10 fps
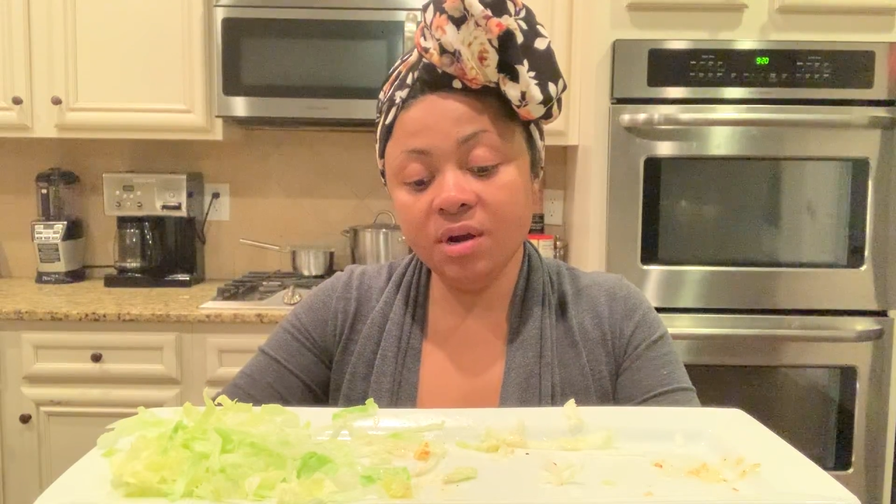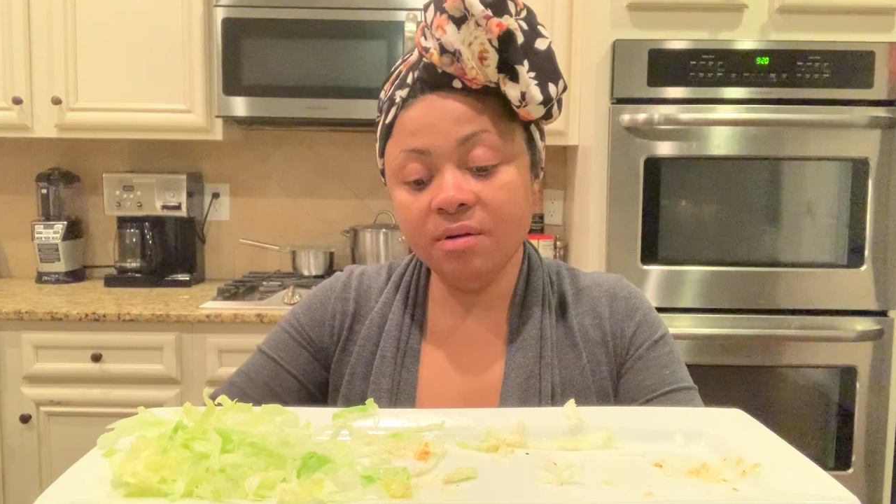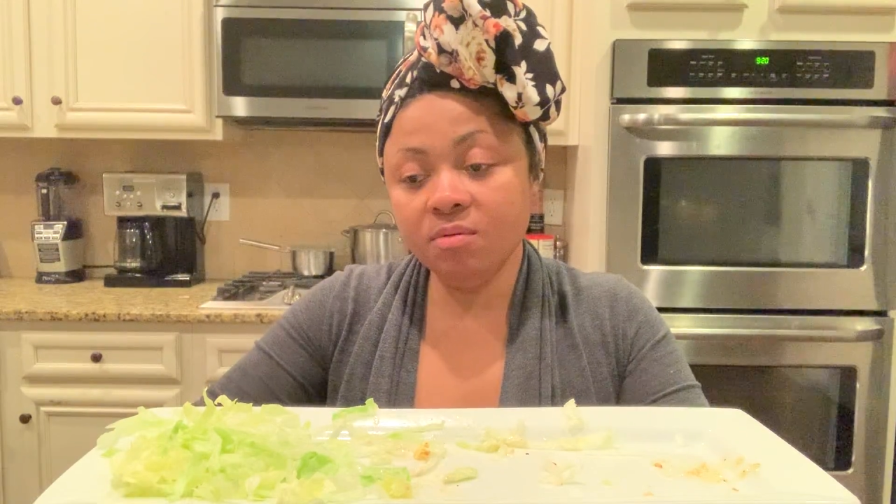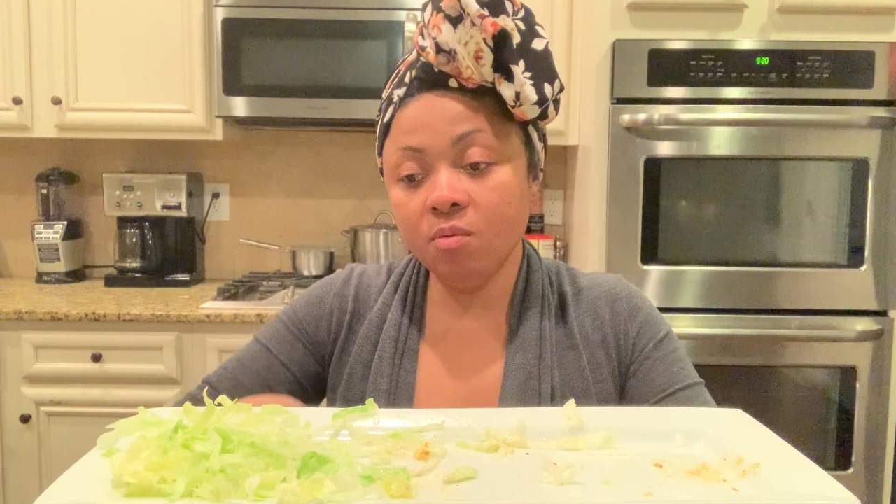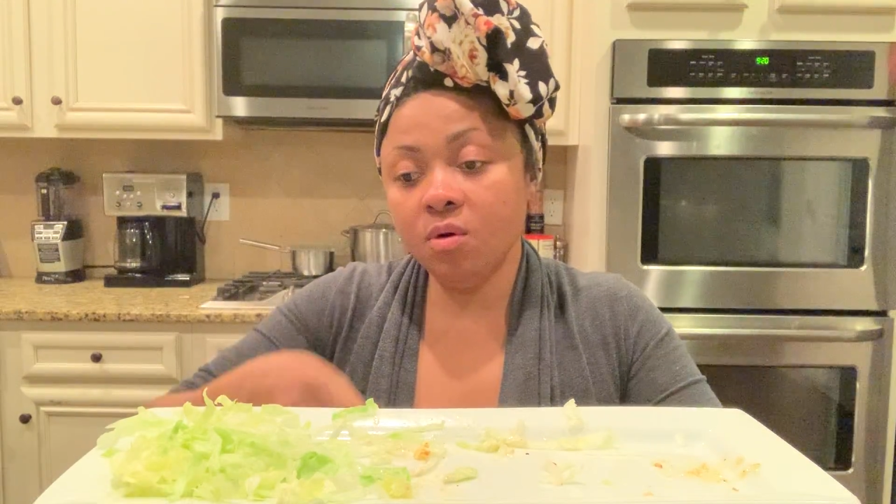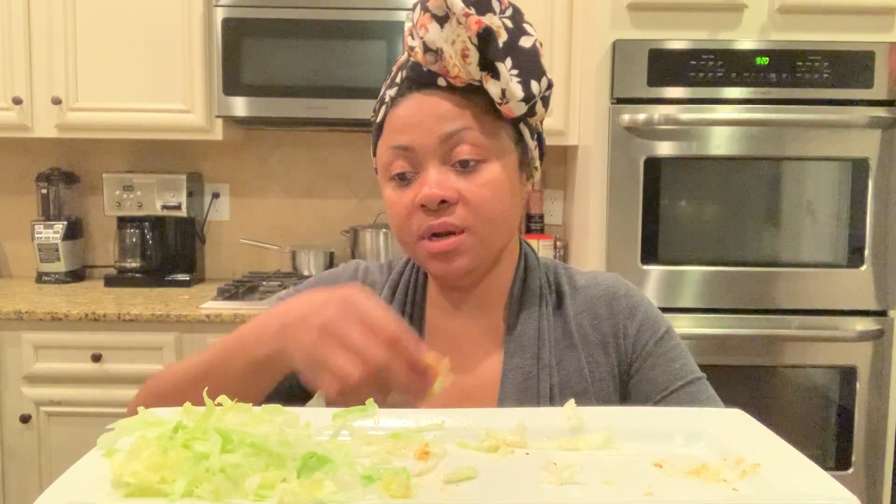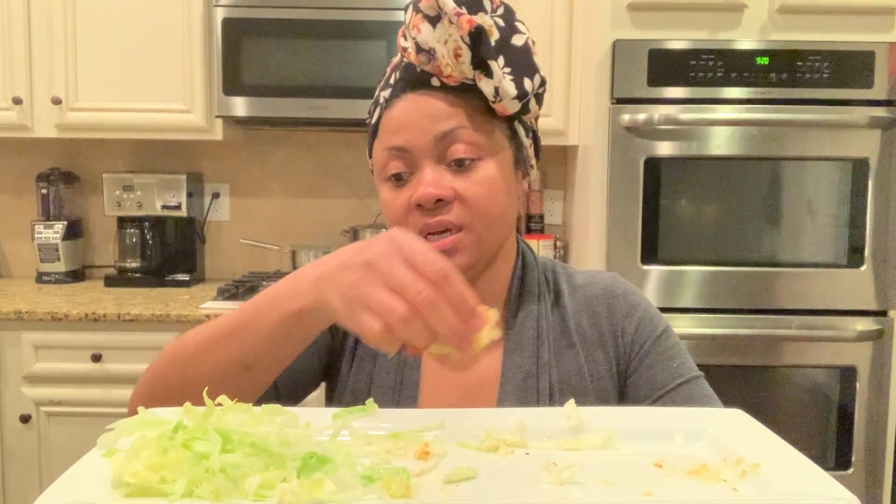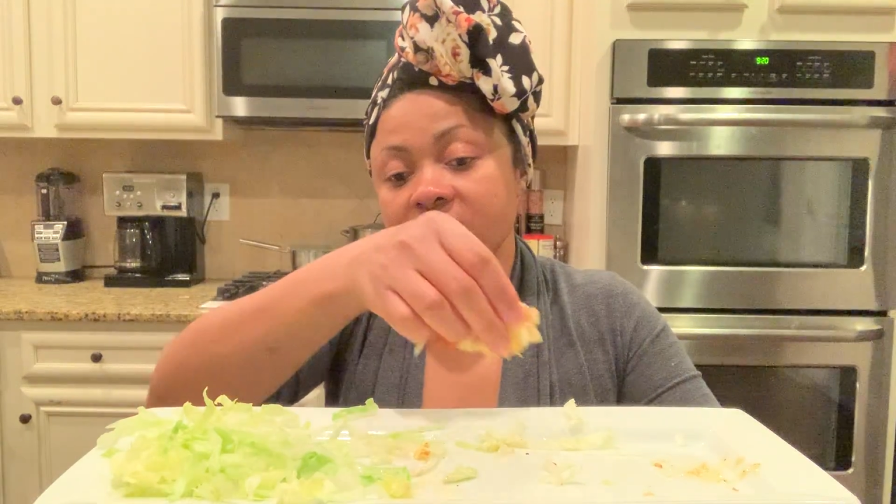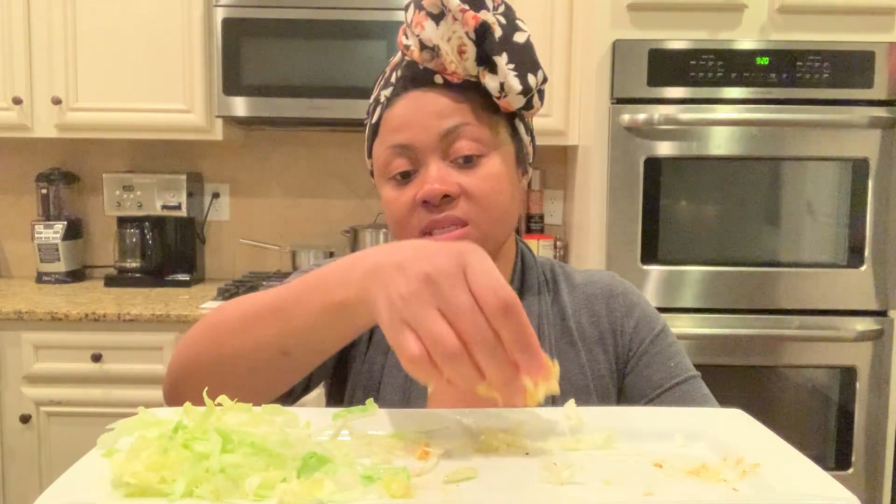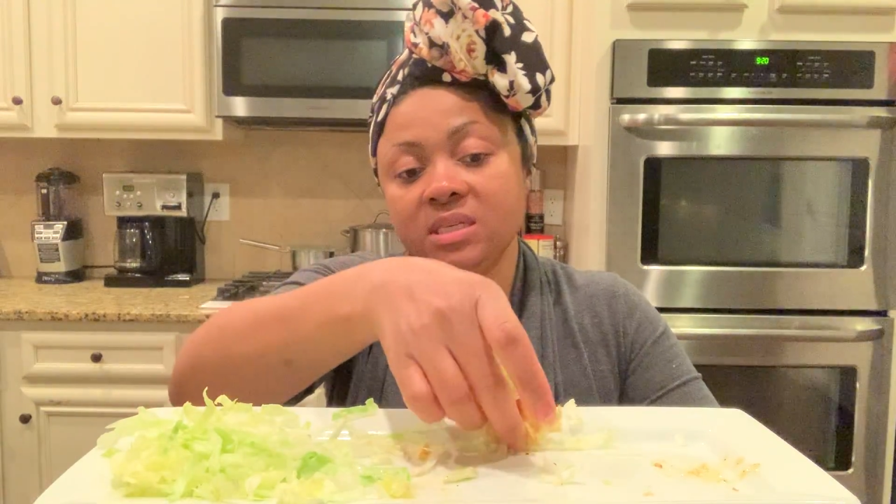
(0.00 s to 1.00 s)
ever want to
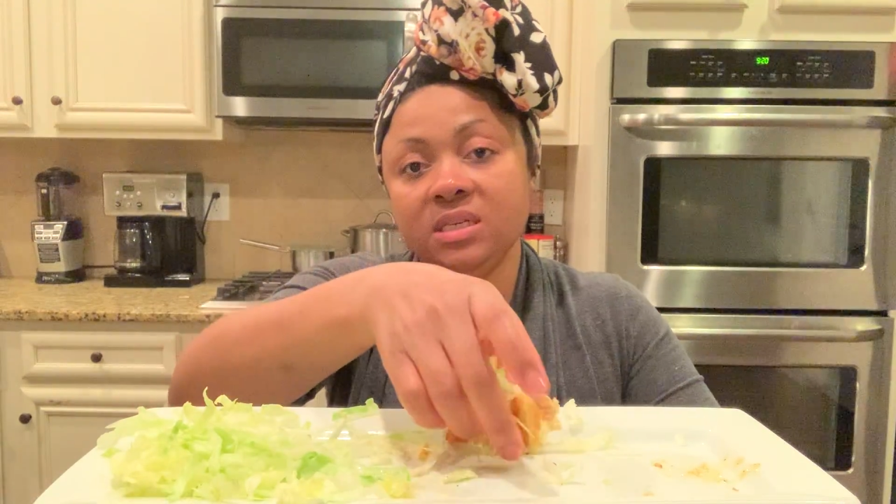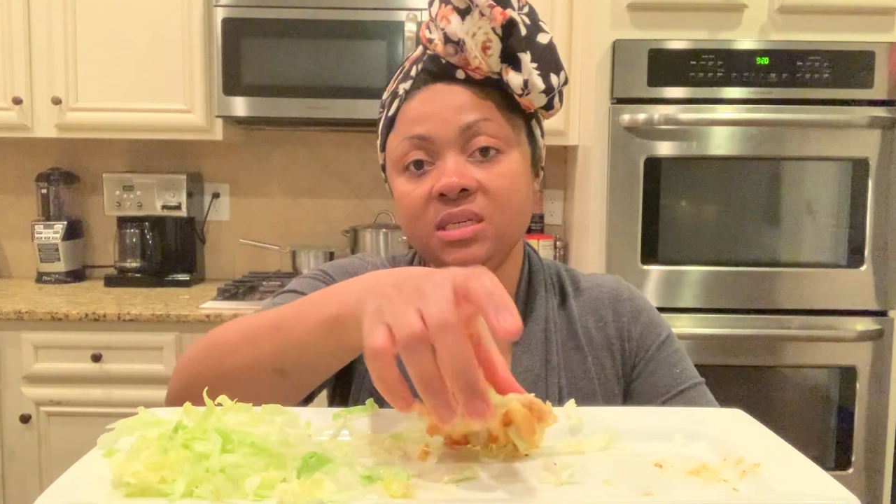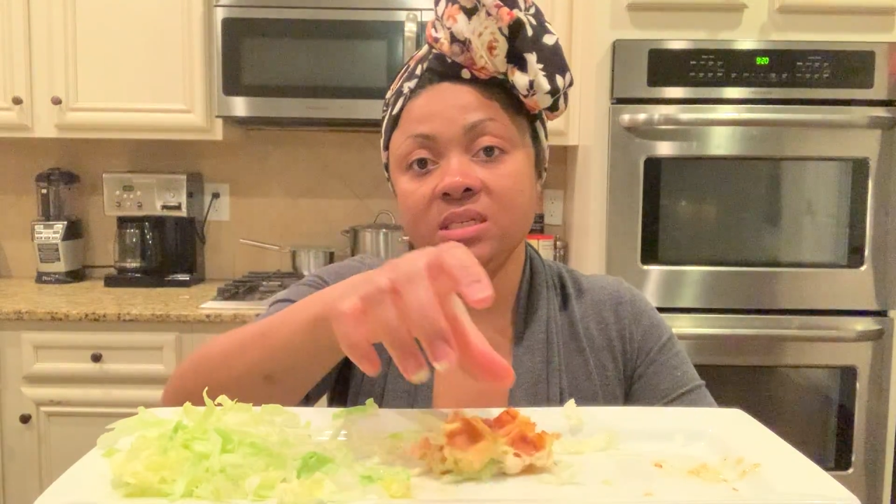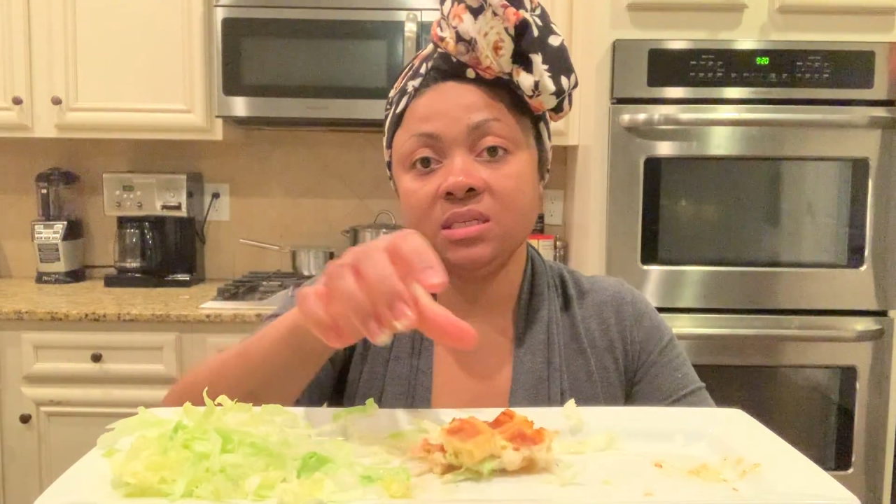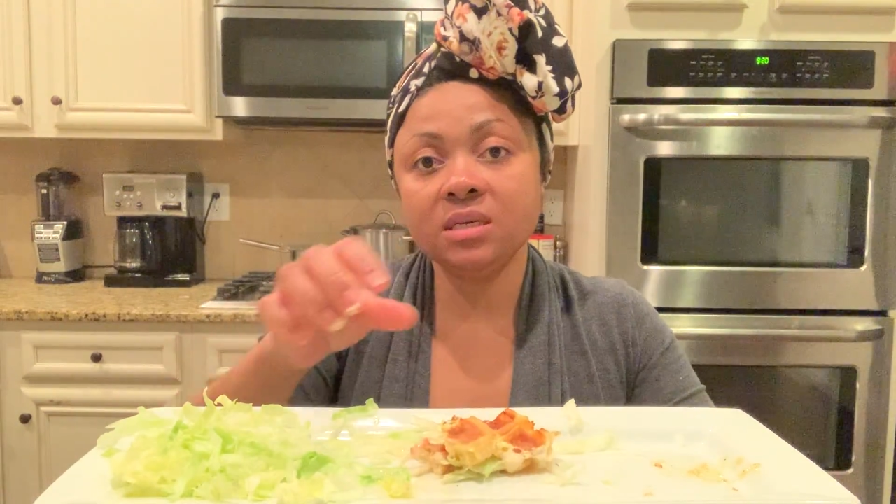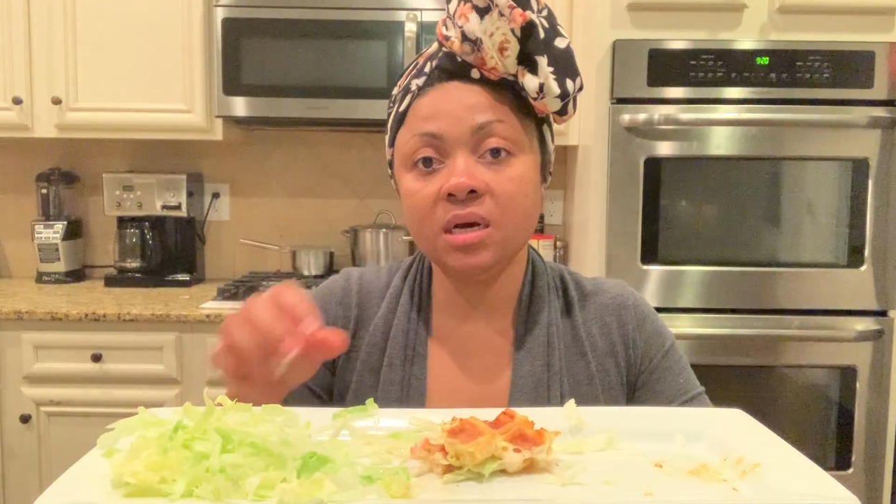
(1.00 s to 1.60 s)
exceed